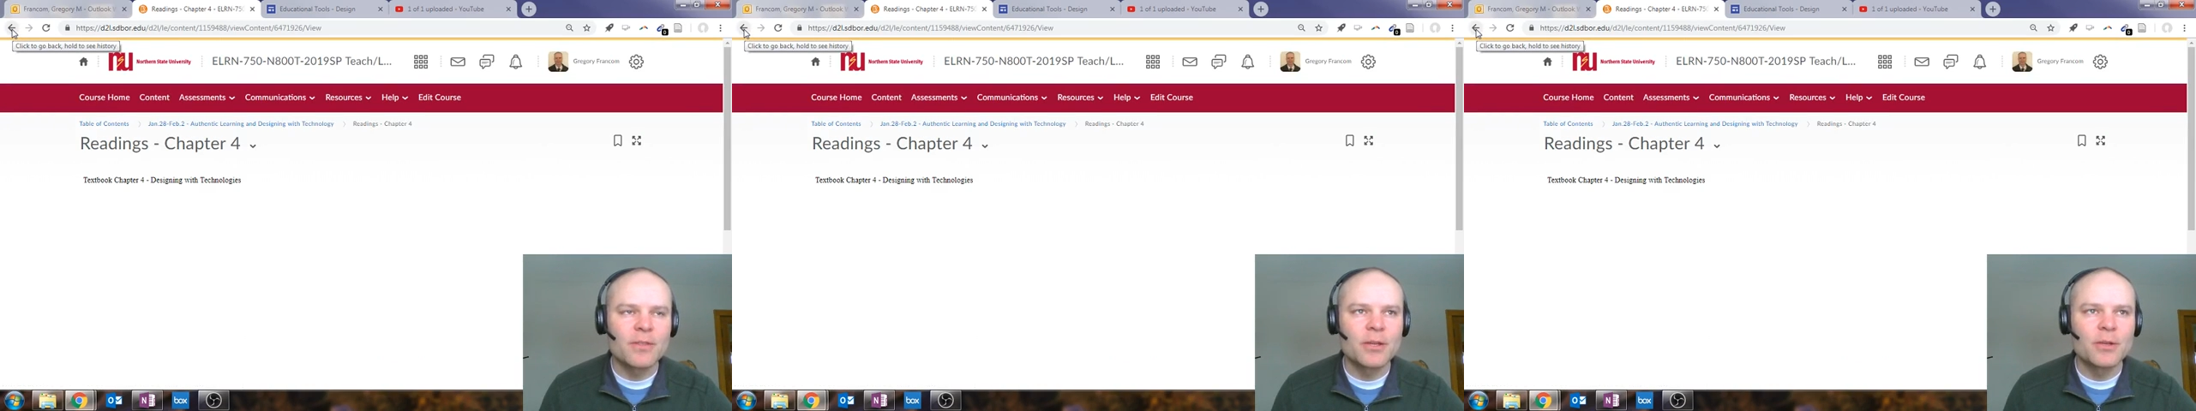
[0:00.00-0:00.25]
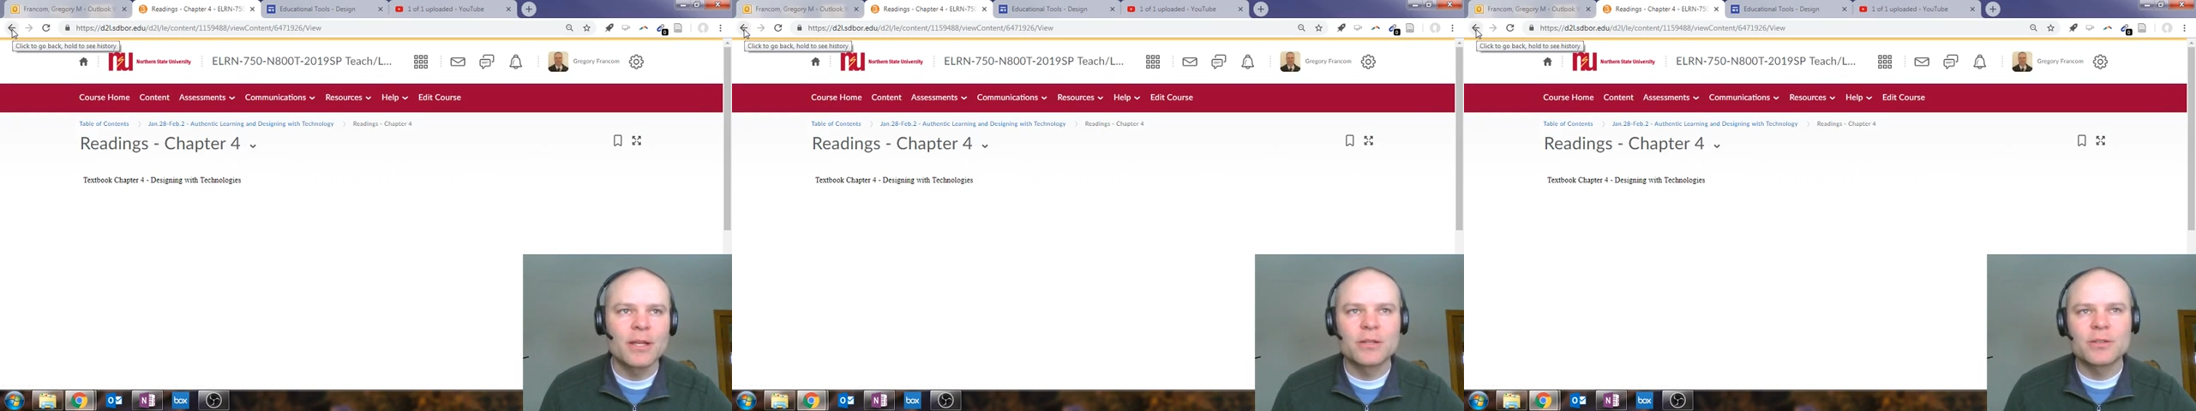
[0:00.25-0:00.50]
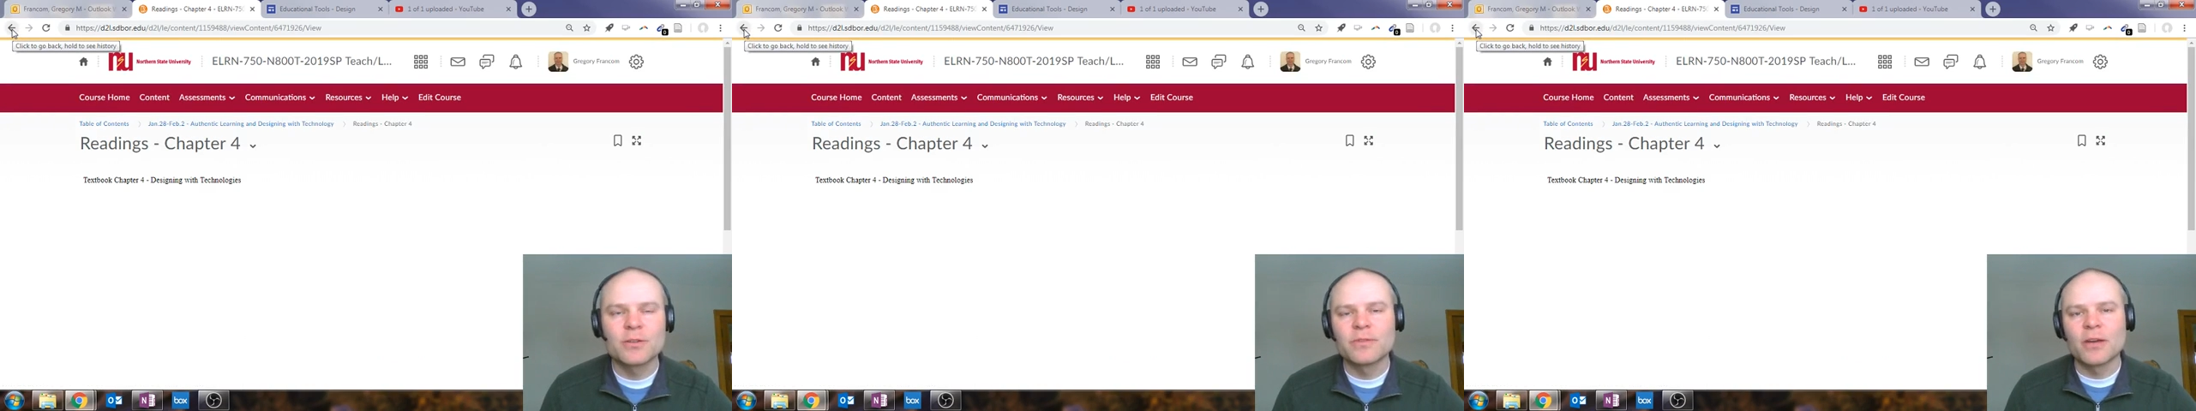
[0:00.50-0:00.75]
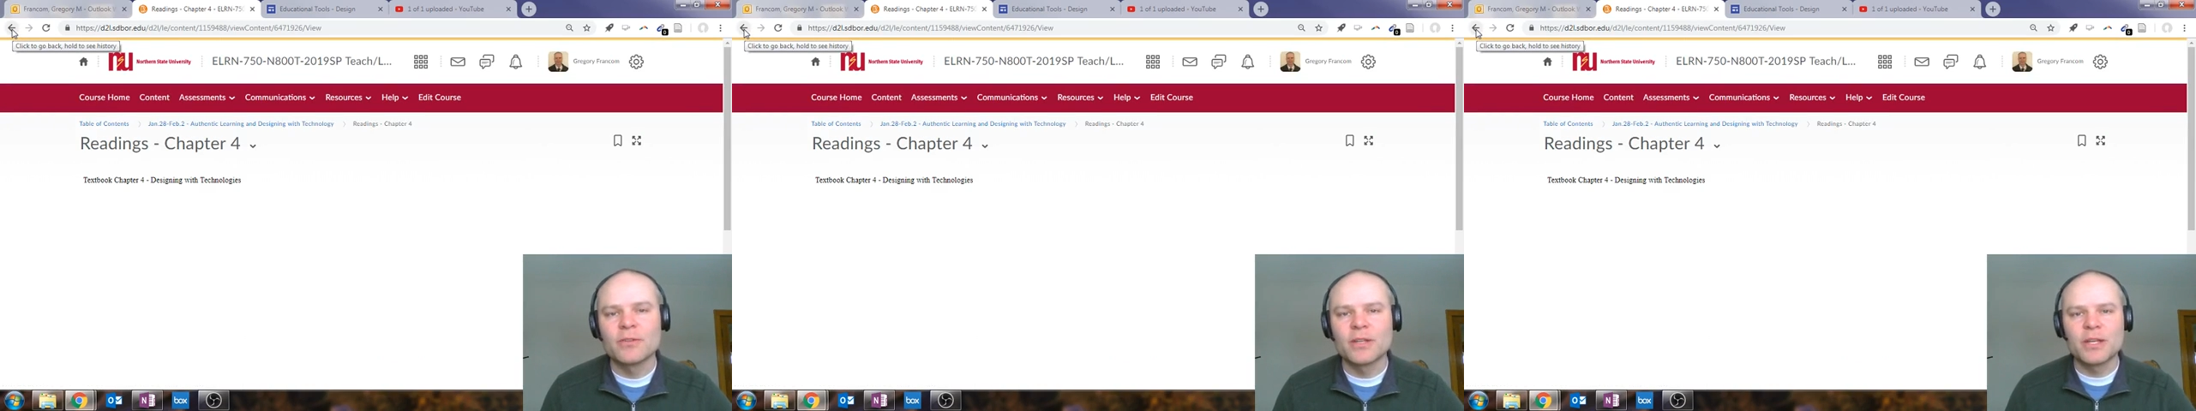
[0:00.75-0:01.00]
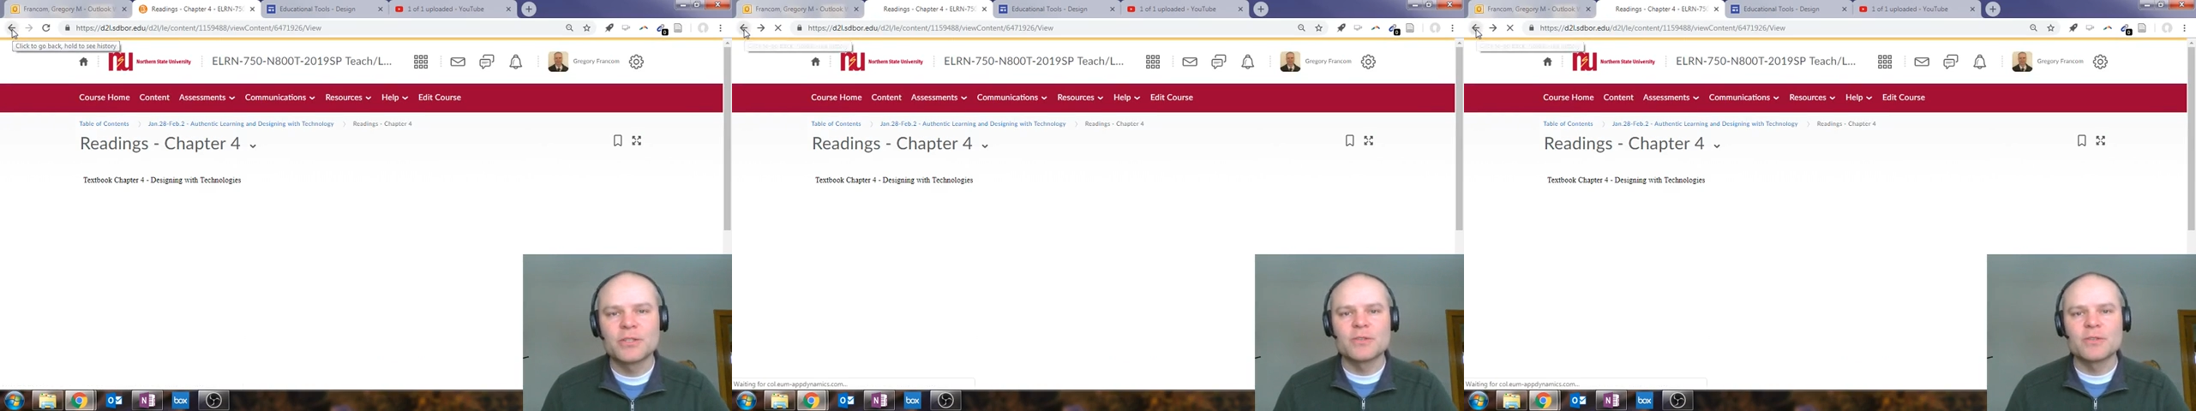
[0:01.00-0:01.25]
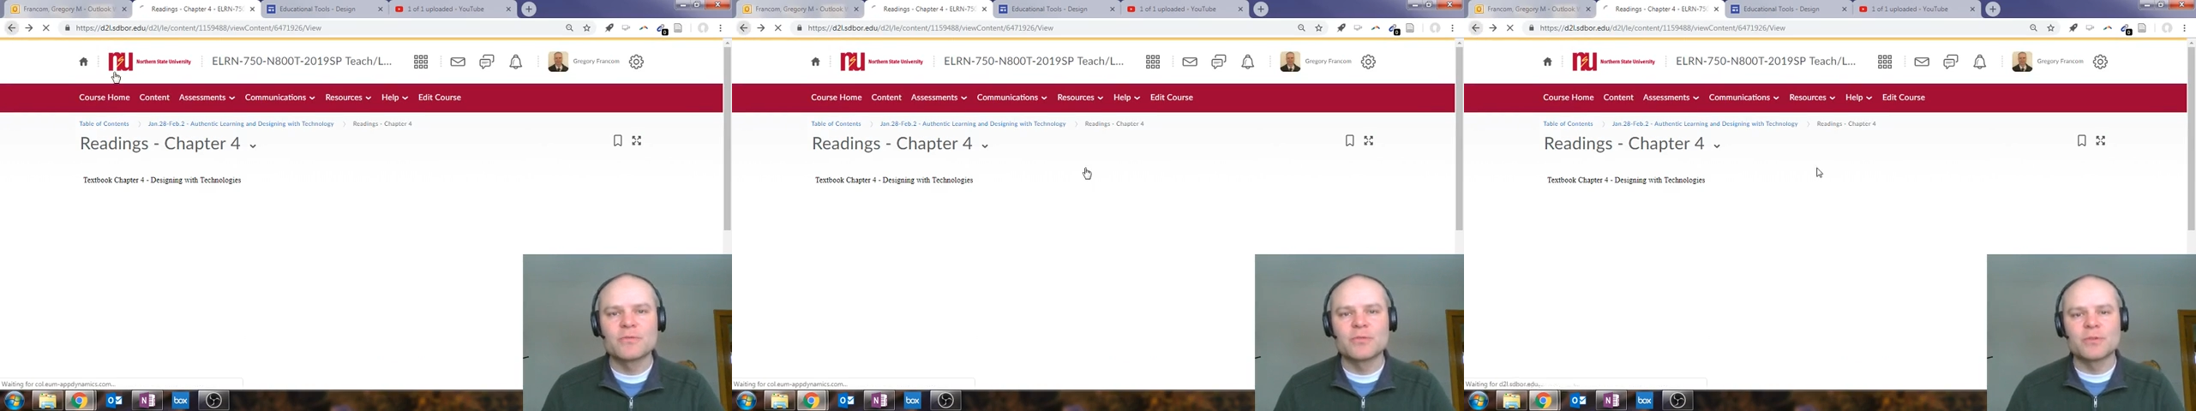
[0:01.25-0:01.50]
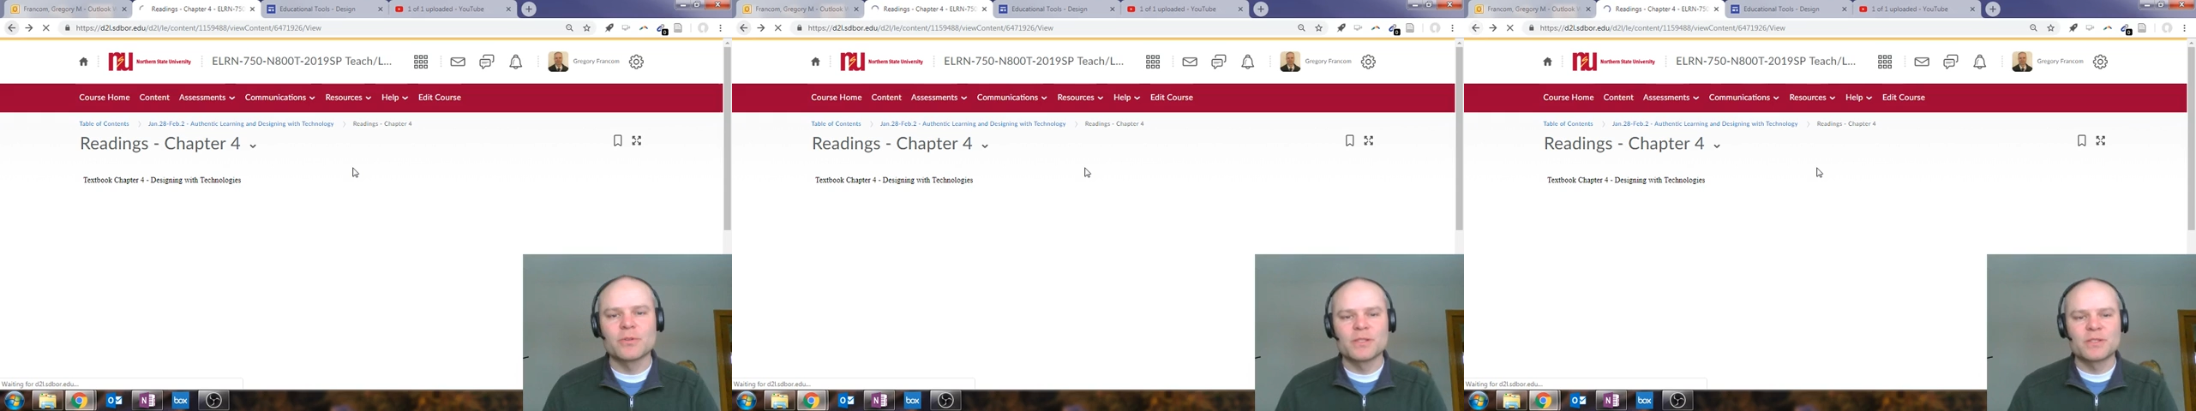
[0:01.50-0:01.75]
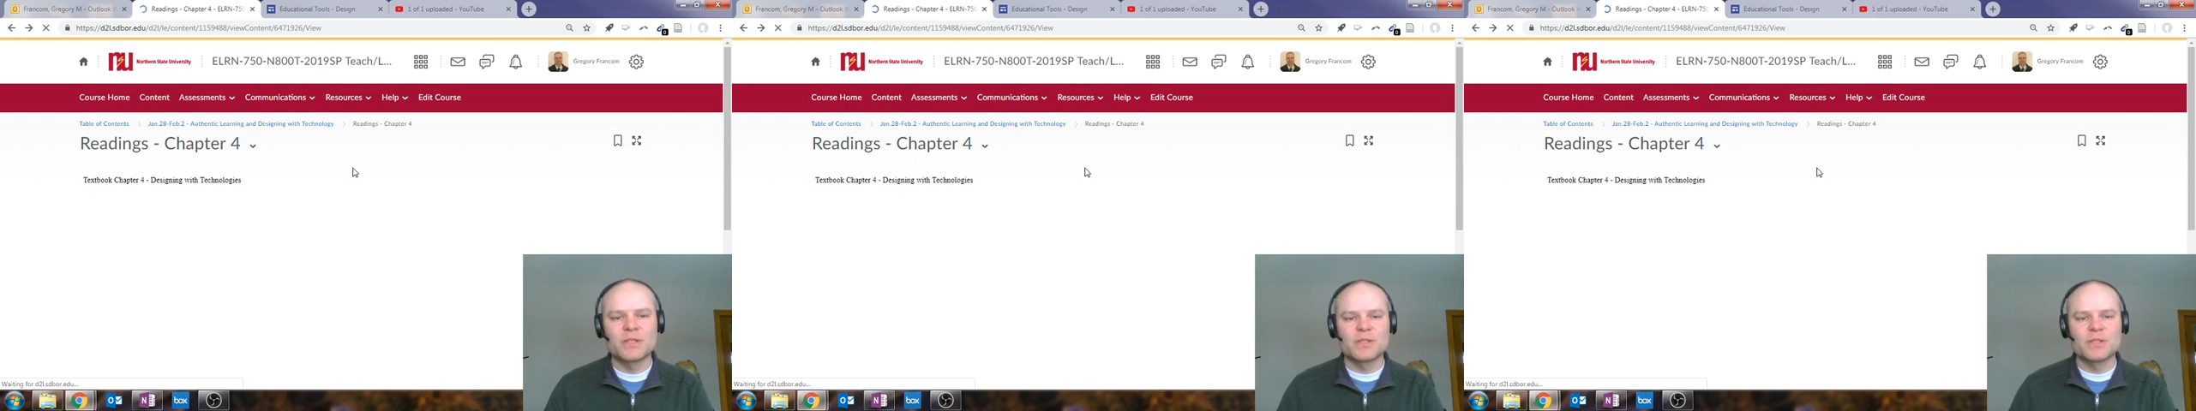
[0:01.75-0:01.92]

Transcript: theoretical foundation for this